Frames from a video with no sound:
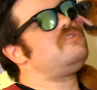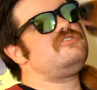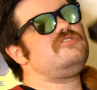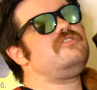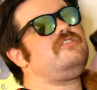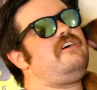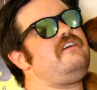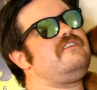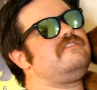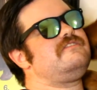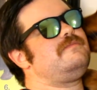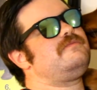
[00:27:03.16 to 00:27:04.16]
sure to like
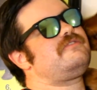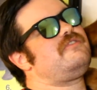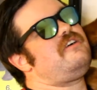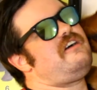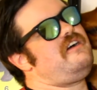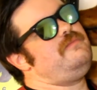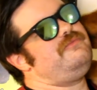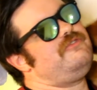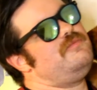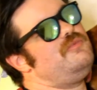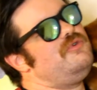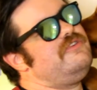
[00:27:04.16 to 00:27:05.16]
and subscribe for
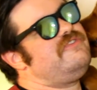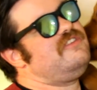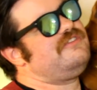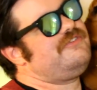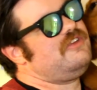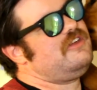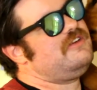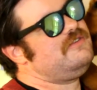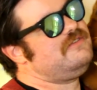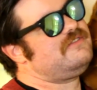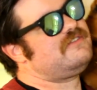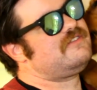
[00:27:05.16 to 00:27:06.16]
more of these
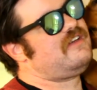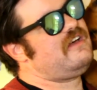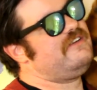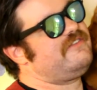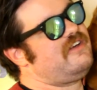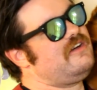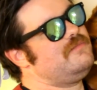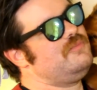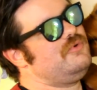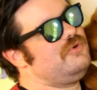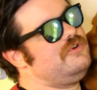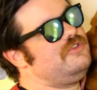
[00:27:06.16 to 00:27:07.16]
videos. I've got
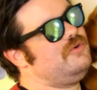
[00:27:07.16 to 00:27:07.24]
more in the